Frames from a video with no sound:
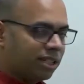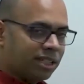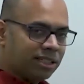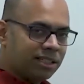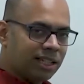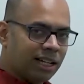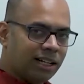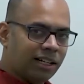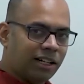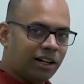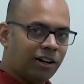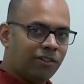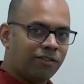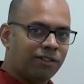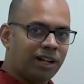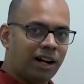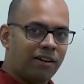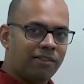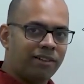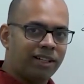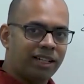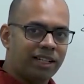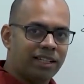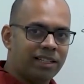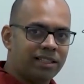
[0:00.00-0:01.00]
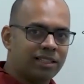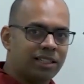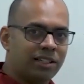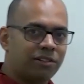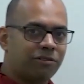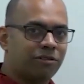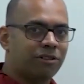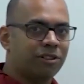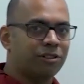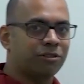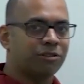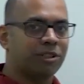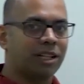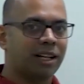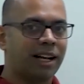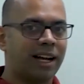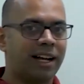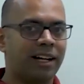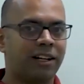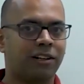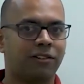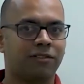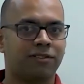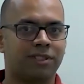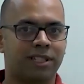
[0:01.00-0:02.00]
the center of gravity is equal to the
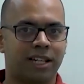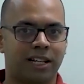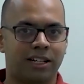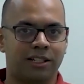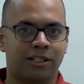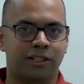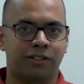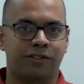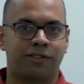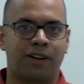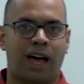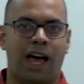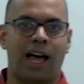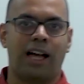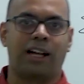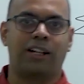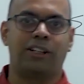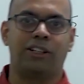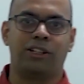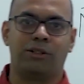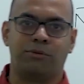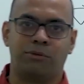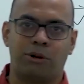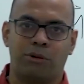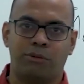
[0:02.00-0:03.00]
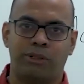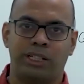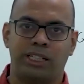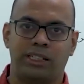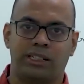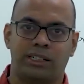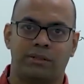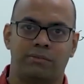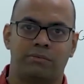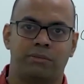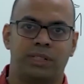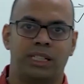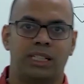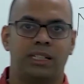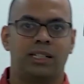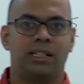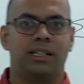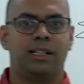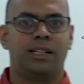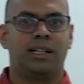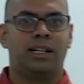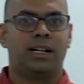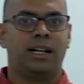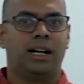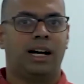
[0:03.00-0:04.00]
rate of change of angular momentum
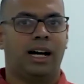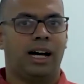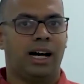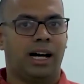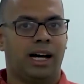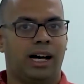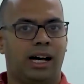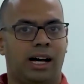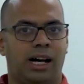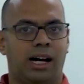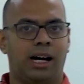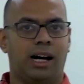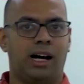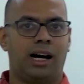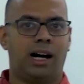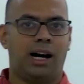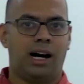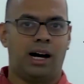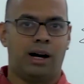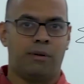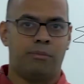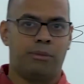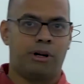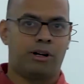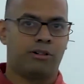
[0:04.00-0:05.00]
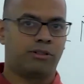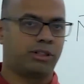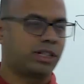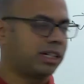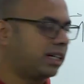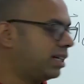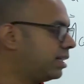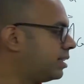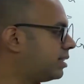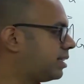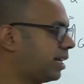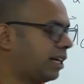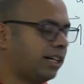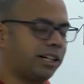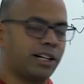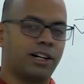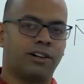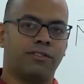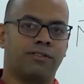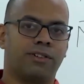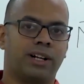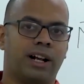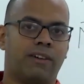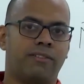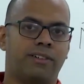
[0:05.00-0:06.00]
about its center
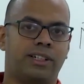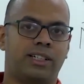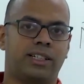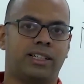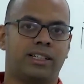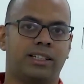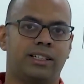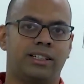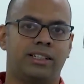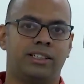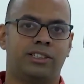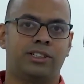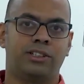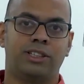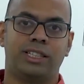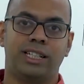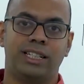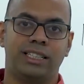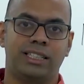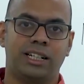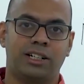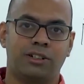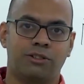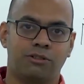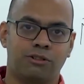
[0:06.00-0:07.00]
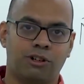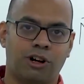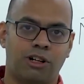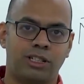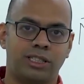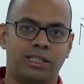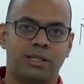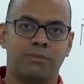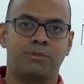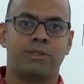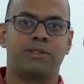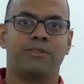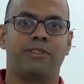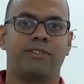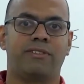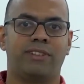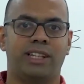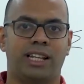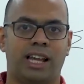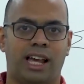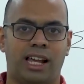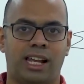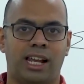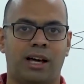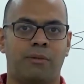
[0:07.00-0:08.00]
of gravity. So these are two concepts we
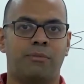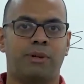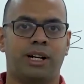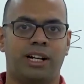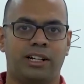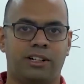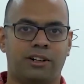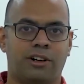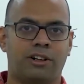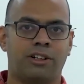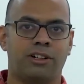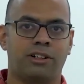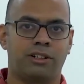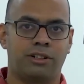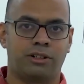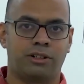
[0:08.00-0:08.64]
will elaborate on